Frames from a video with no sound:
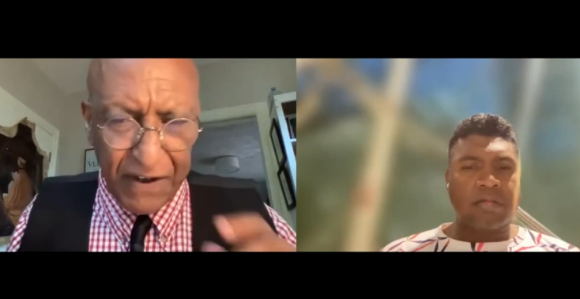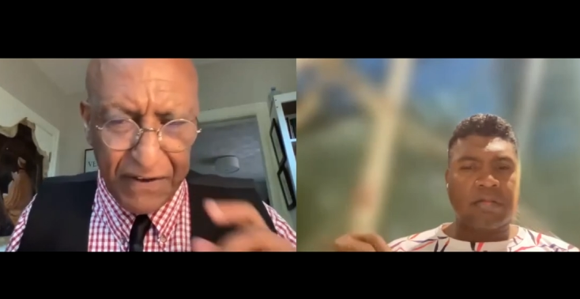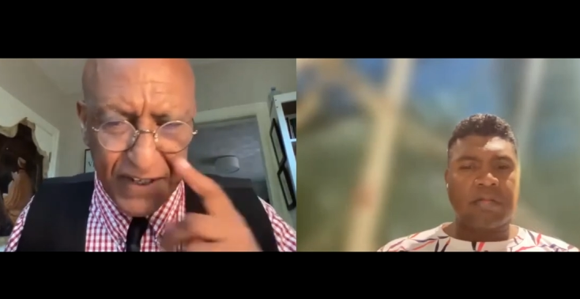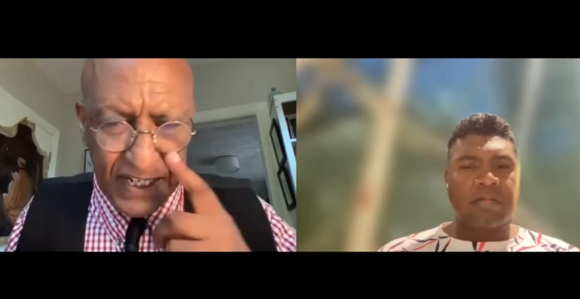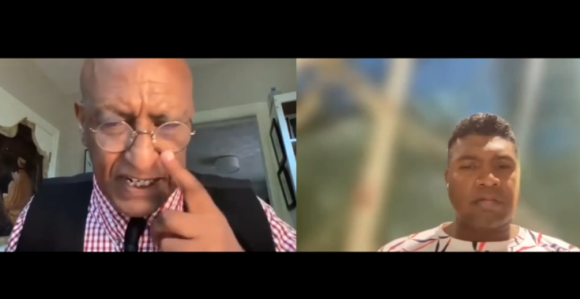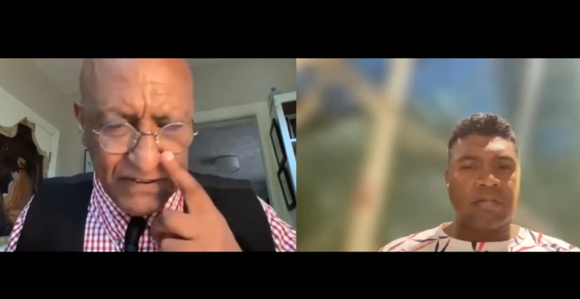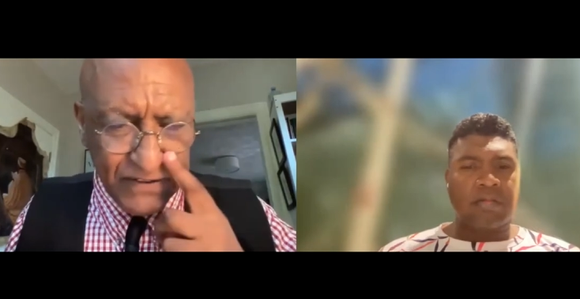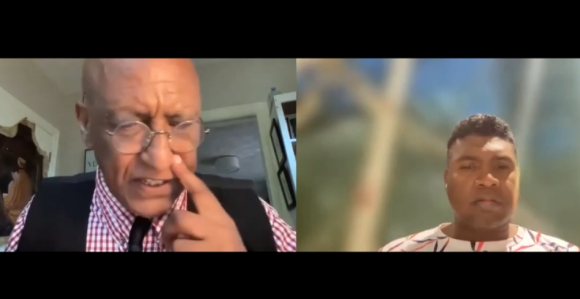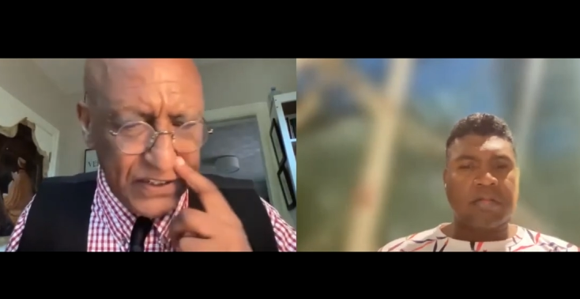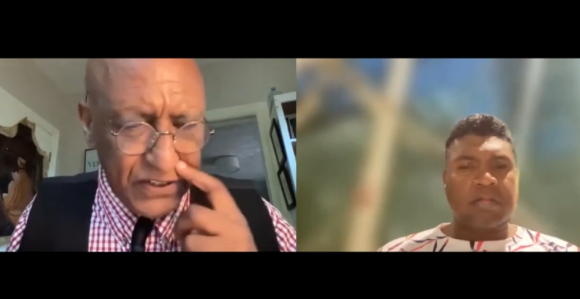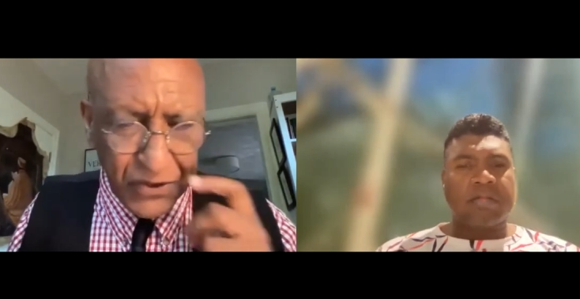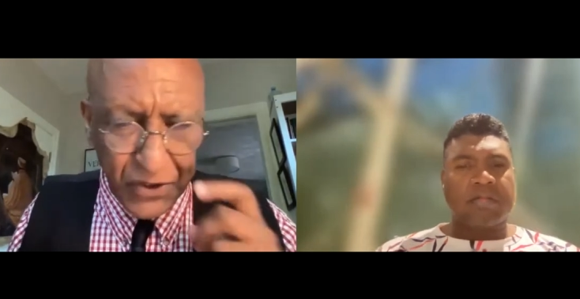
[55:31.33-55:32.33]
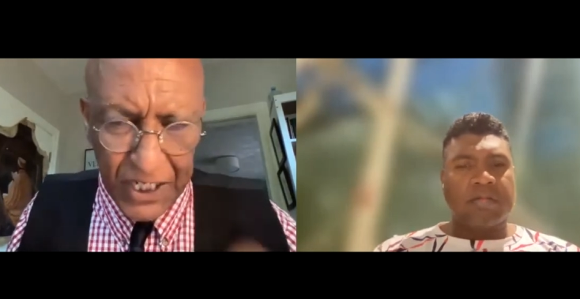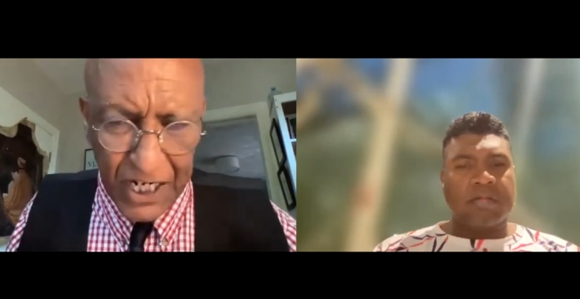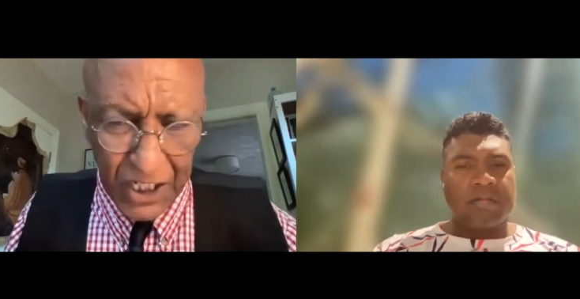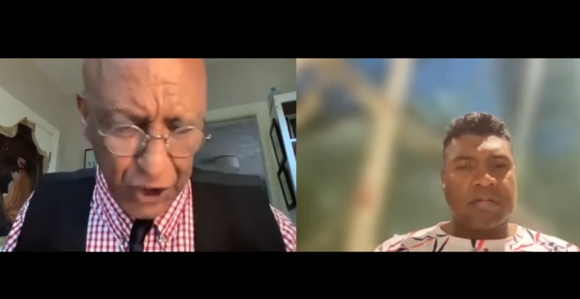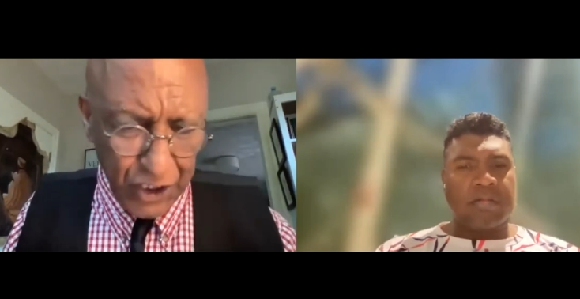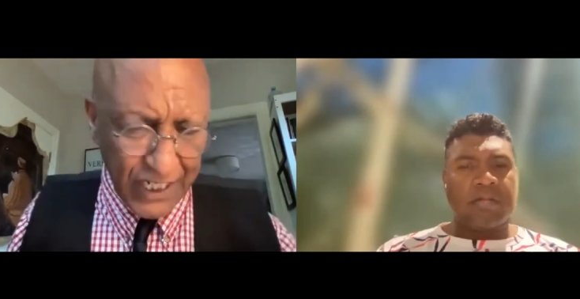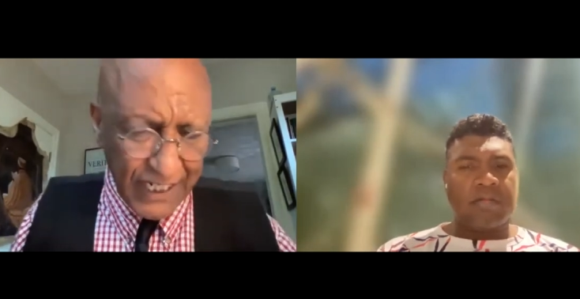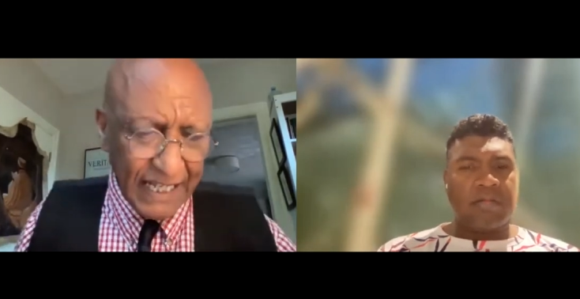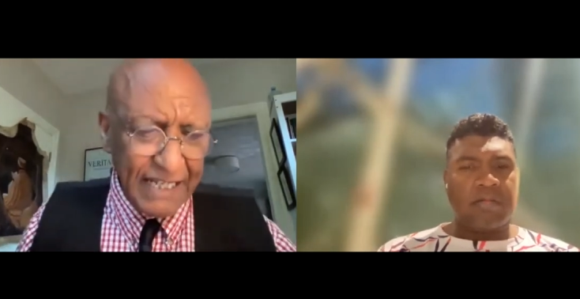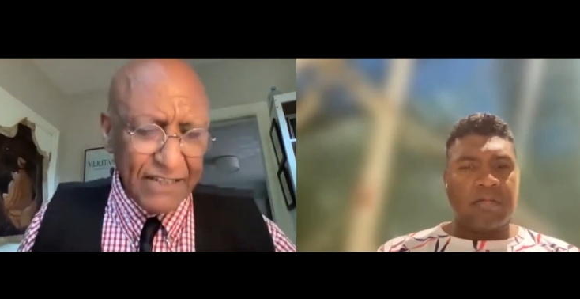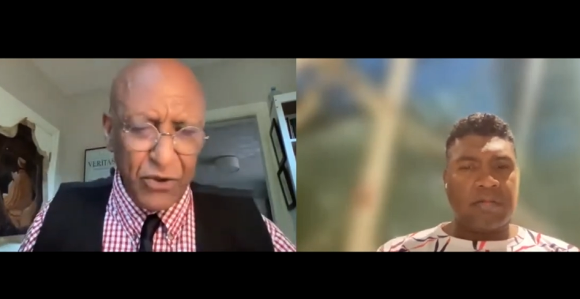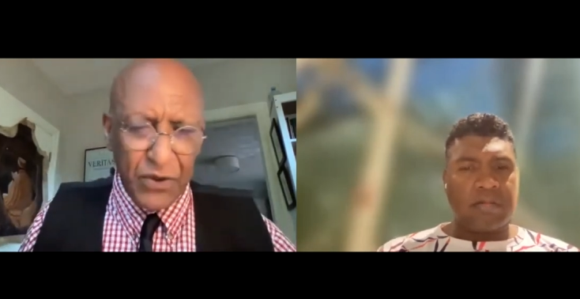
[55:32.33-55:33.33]
Speaker 1: African Ascent International
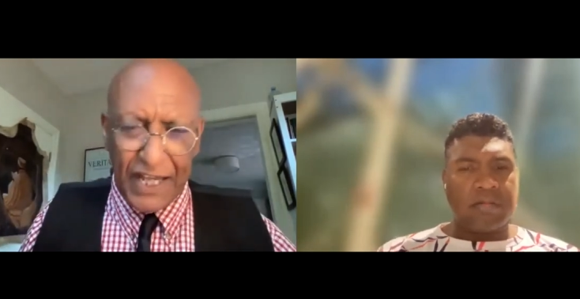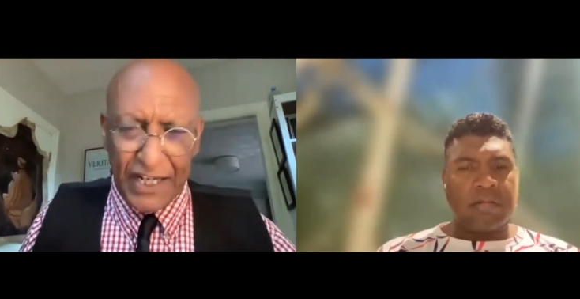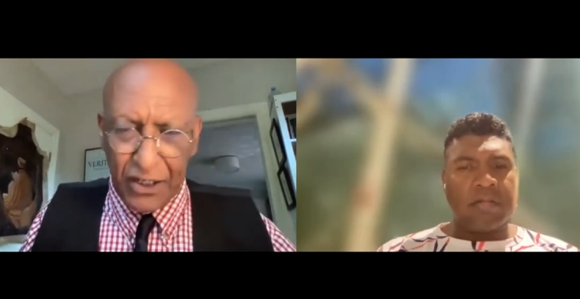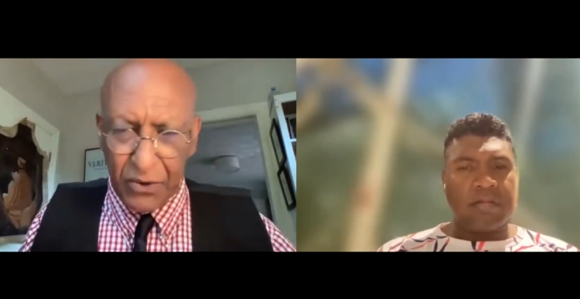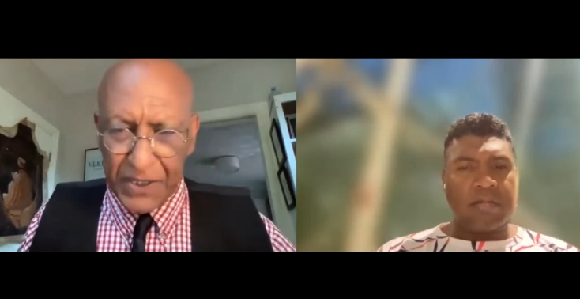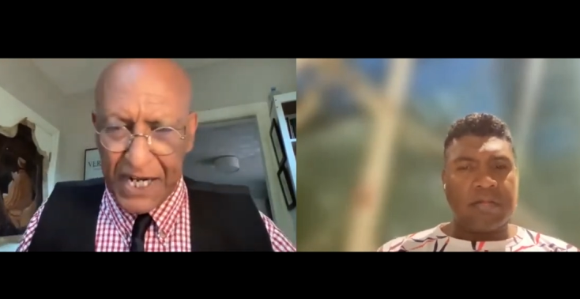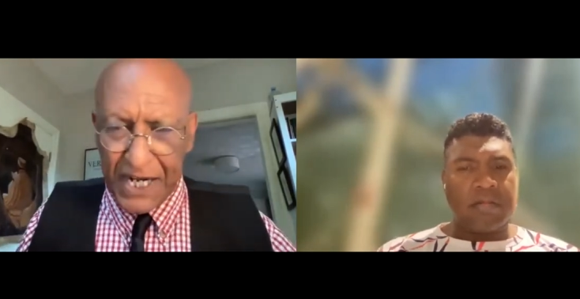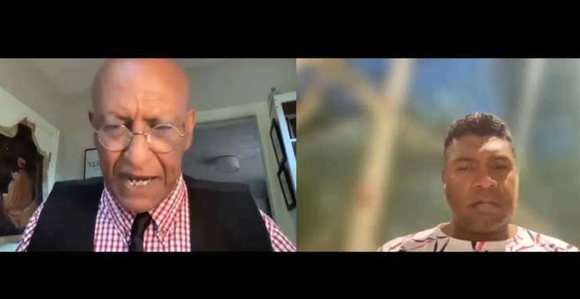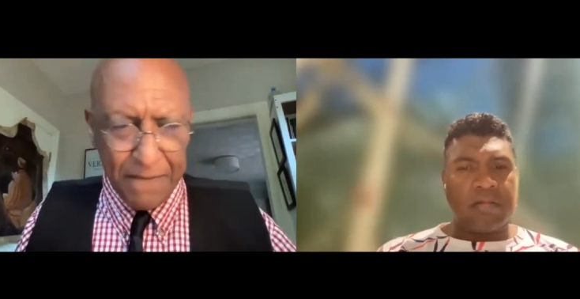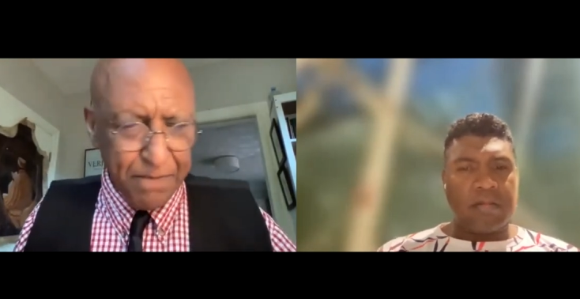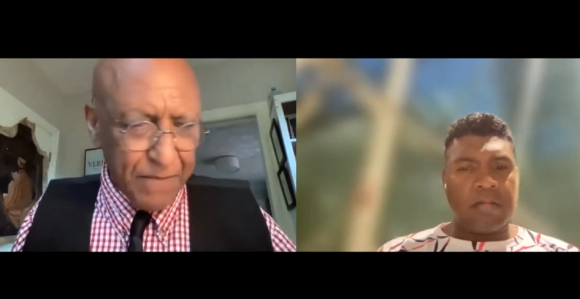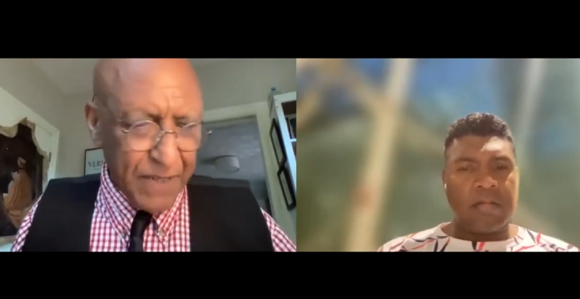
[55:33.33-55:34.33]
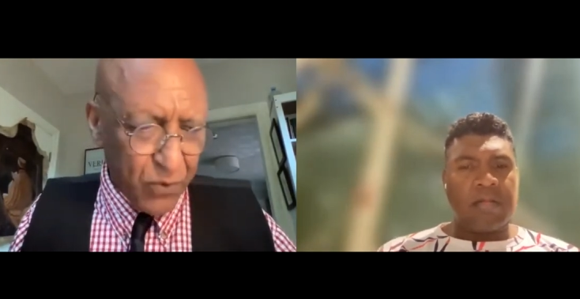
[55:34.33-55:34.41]
so that you could come uh,